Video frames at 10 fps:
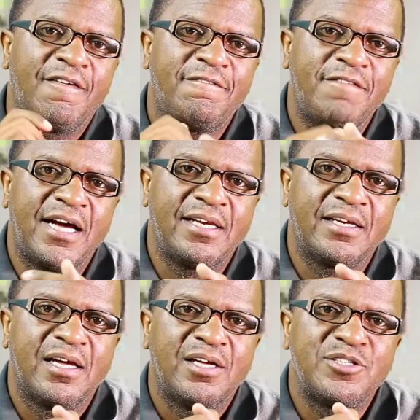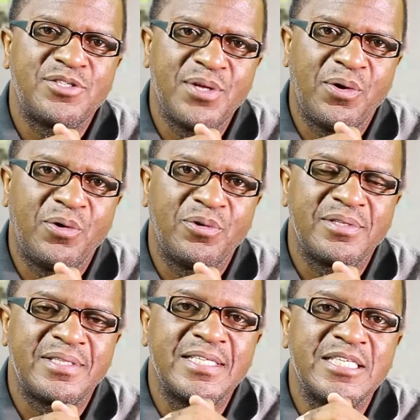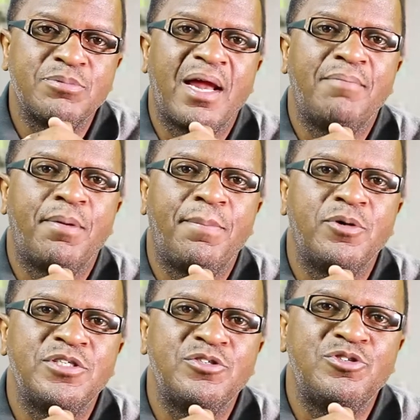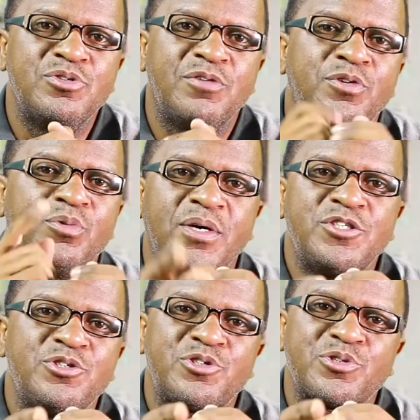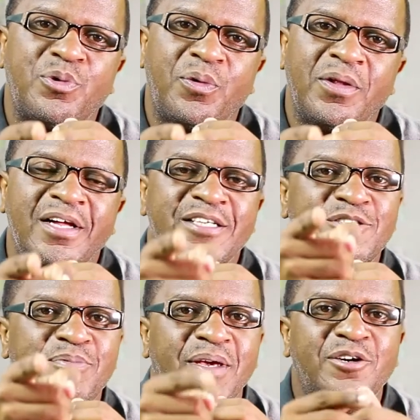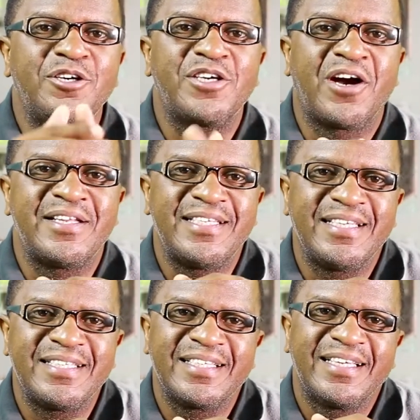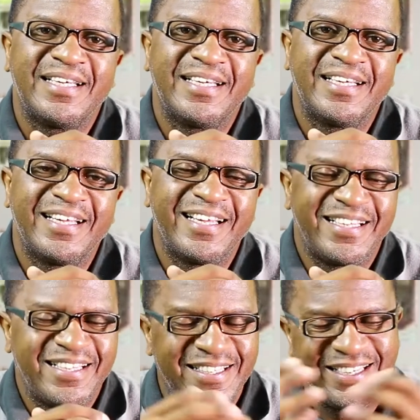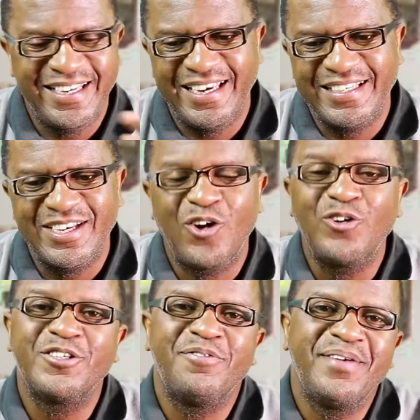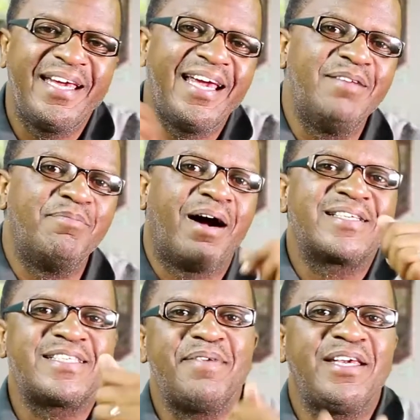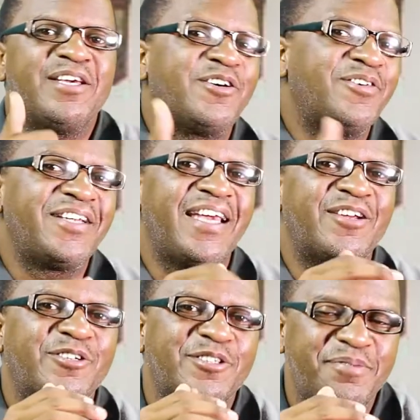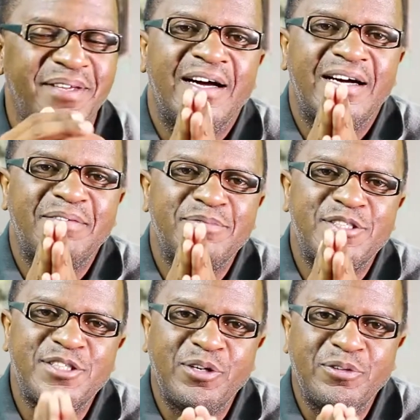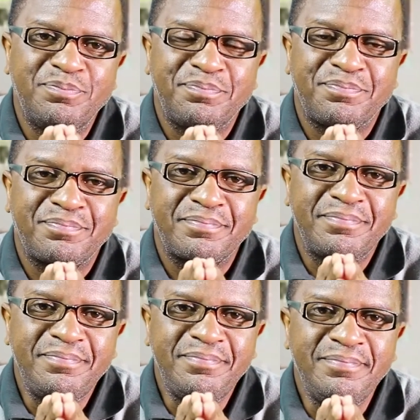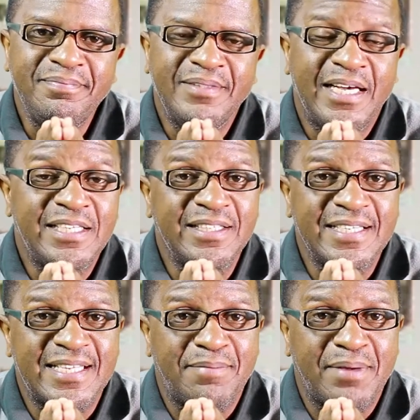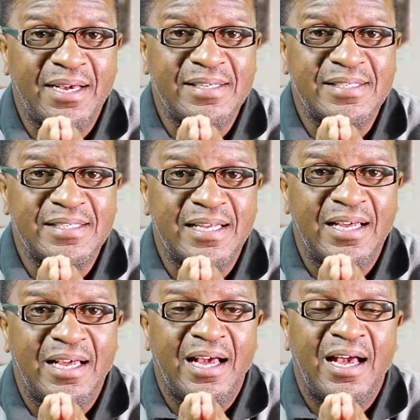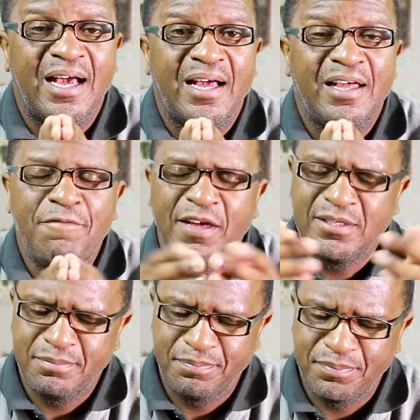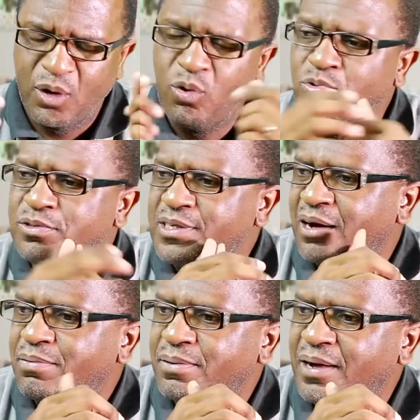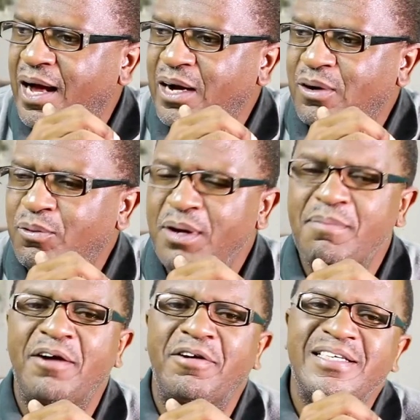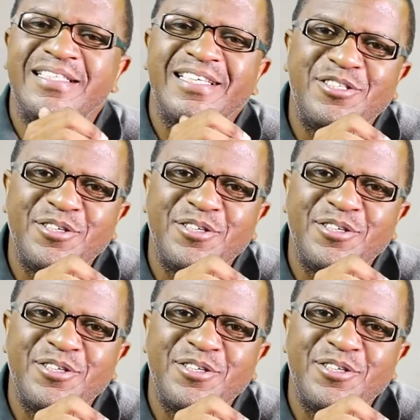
fun. So this is what I'm proposing to do if you want your school to make good content. Get hold of me, inbox me, you know where to get hold of me. Um, so until next time guys. In fact, hold up, where am I rushing to?